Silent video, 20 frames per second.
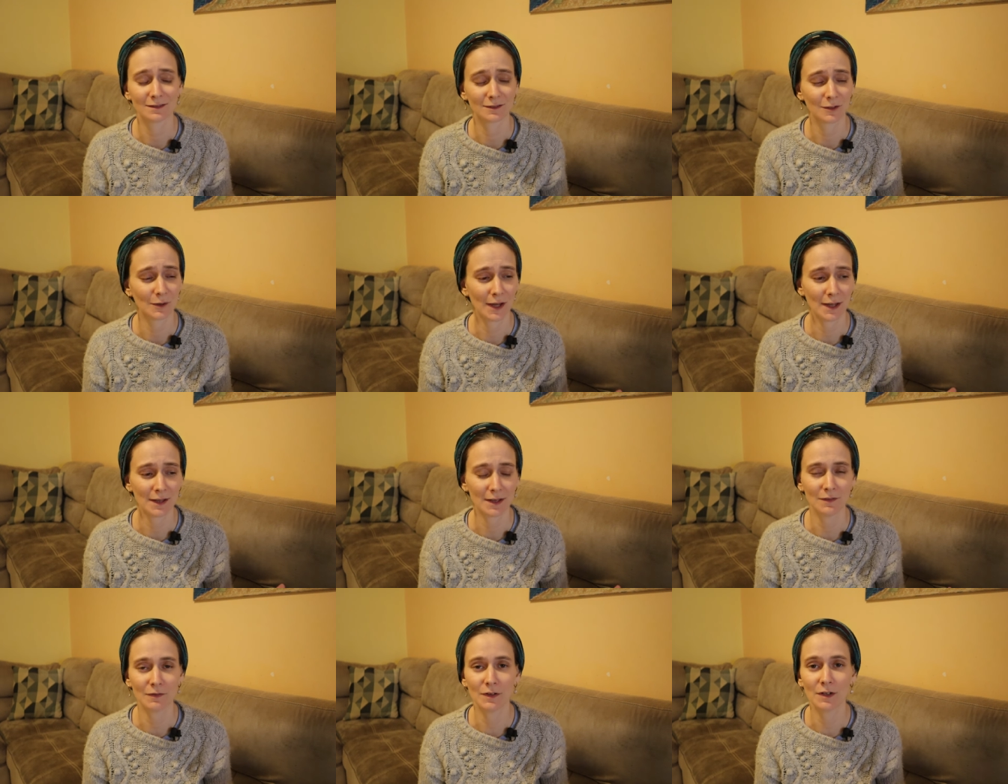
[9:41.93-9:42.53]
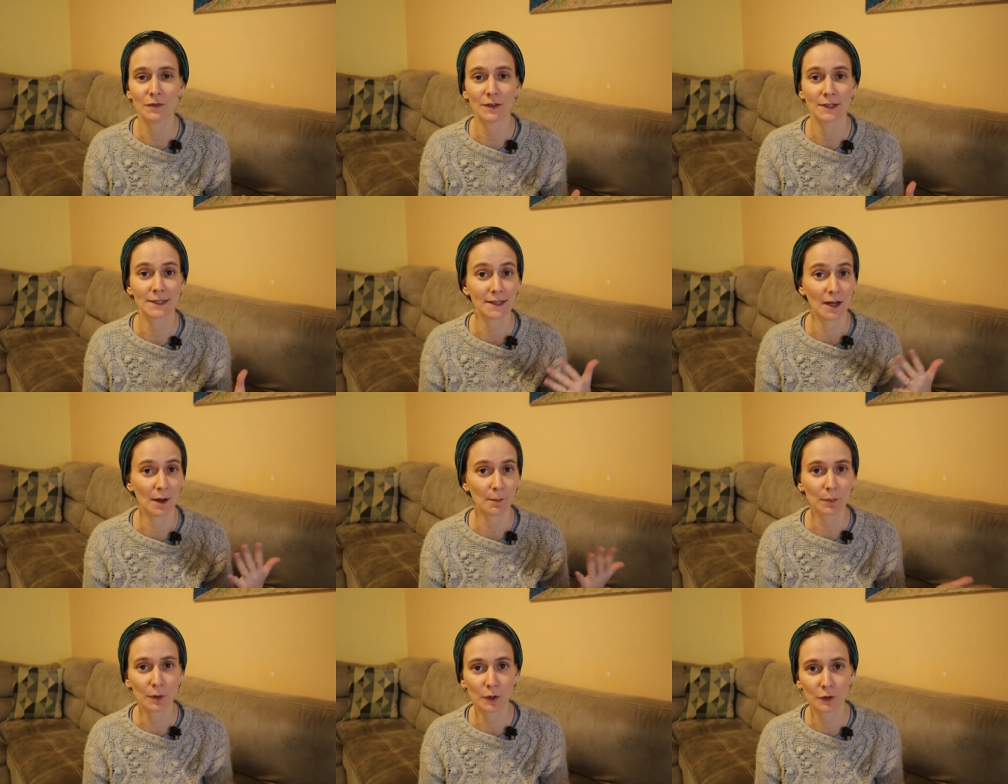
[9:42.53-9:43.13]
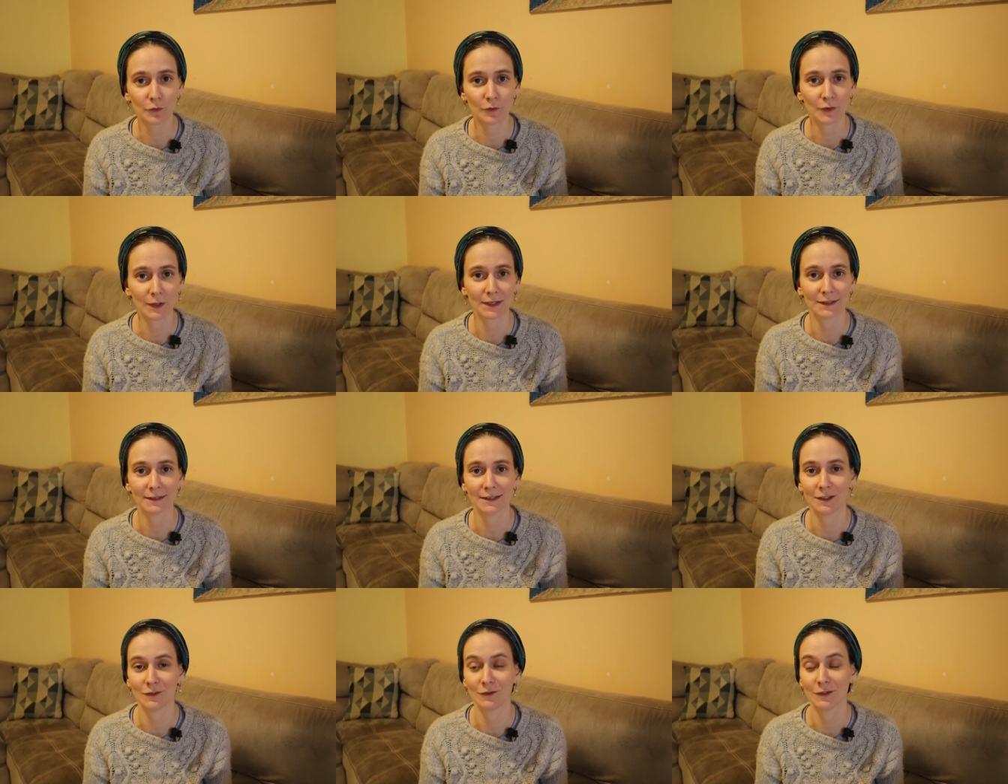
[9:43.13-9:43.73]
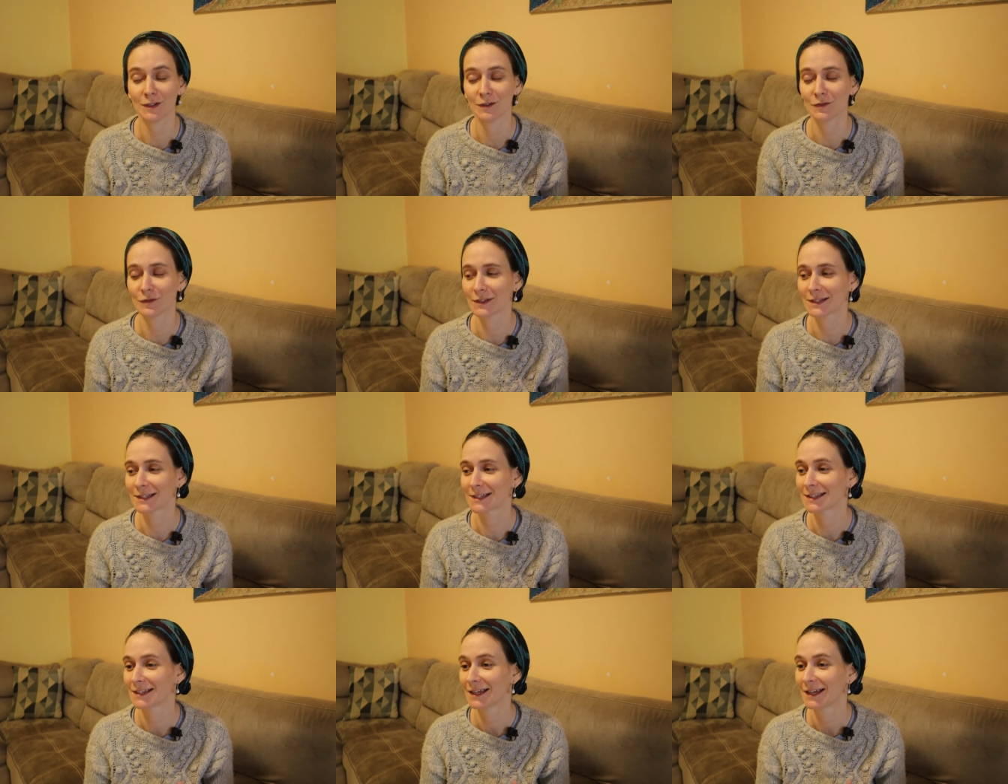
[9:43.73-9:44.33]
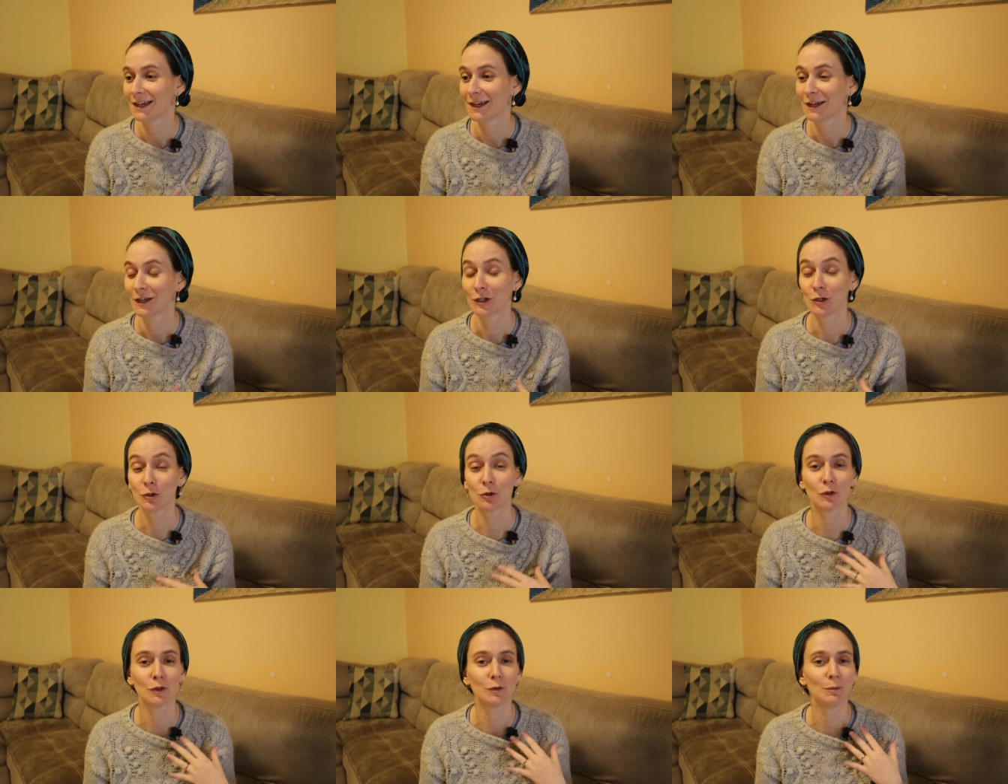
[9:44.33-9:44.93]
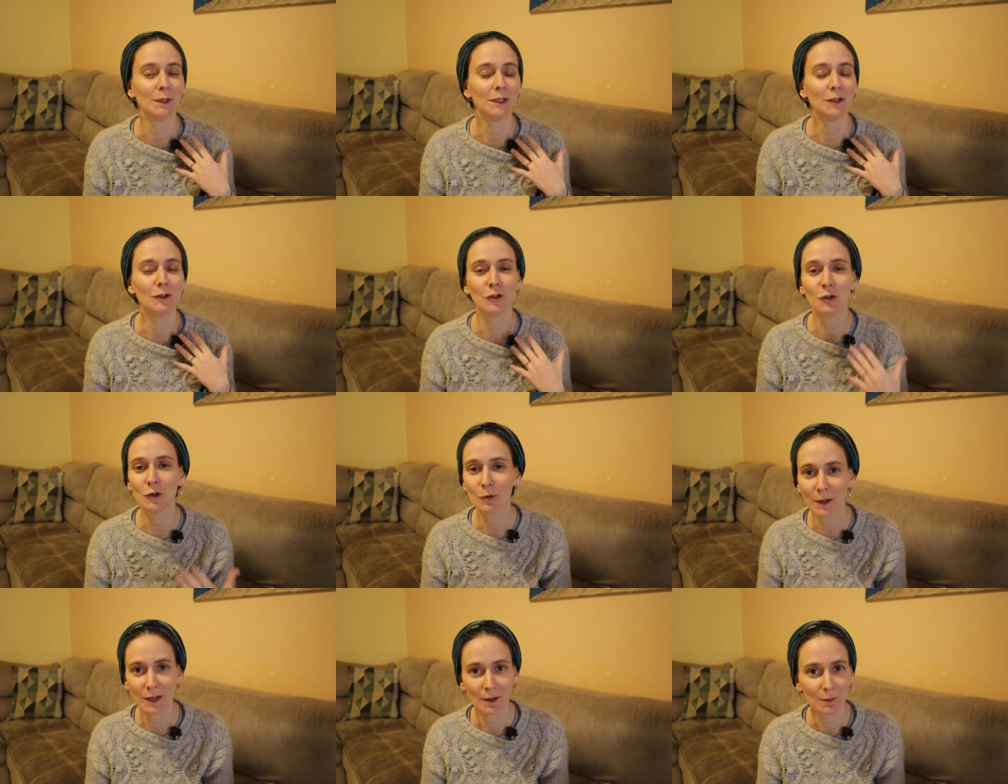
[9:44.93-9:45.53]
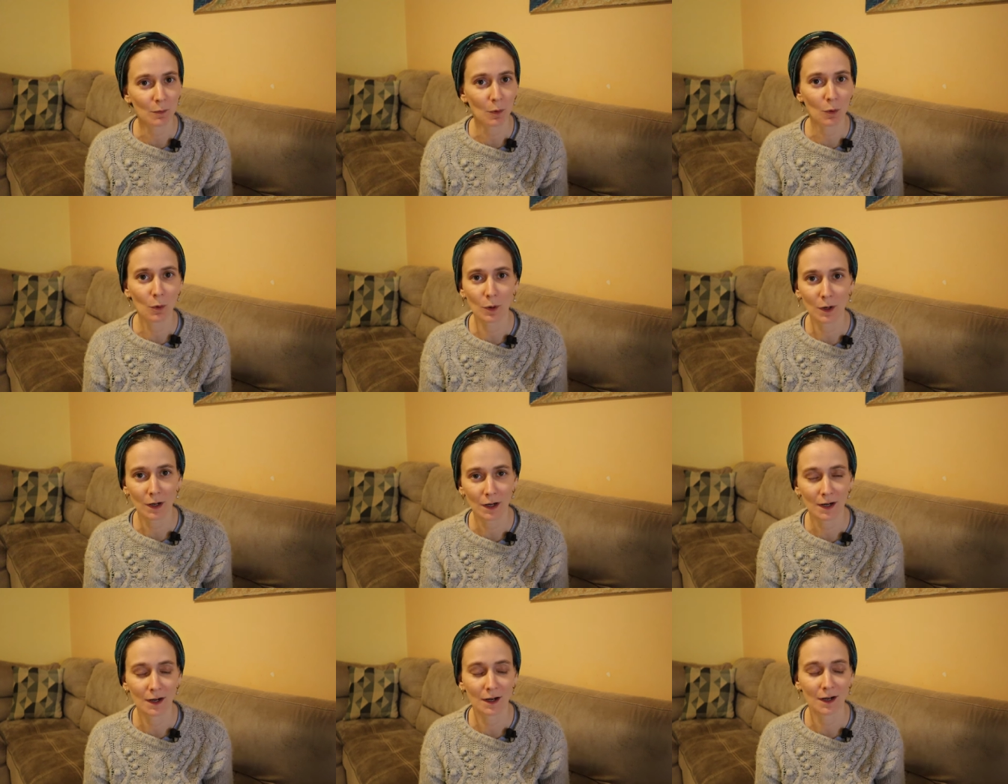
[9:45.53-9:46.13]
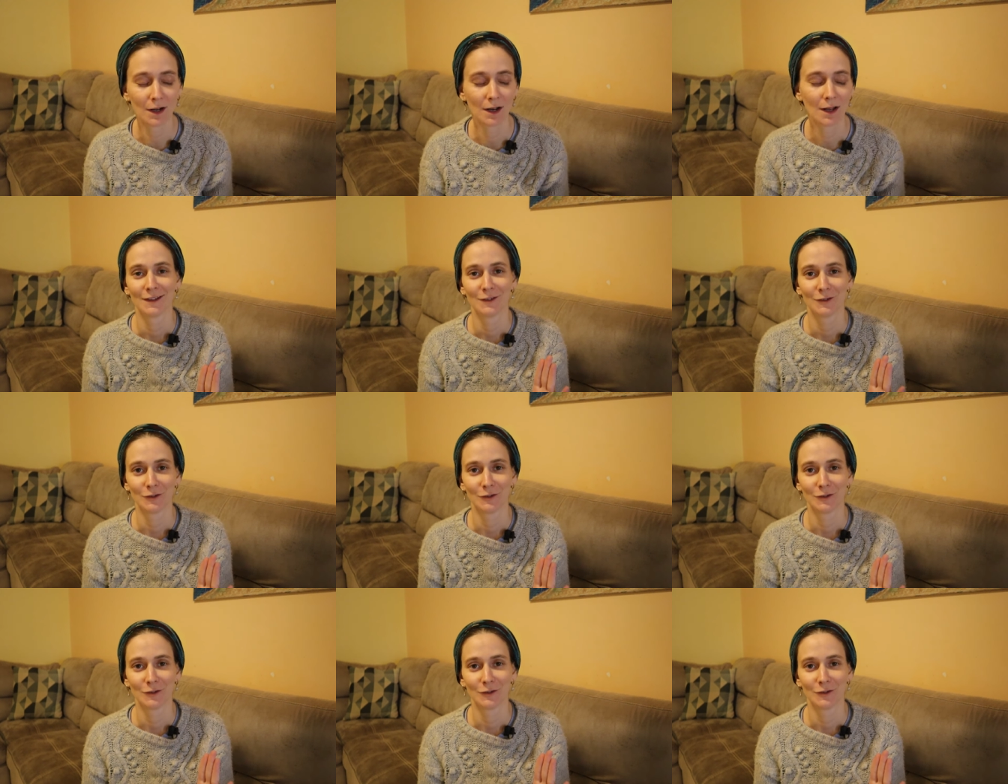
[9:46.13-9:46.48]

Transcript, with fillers: Okay, even if it's not perfect, even if it's you could be doing more,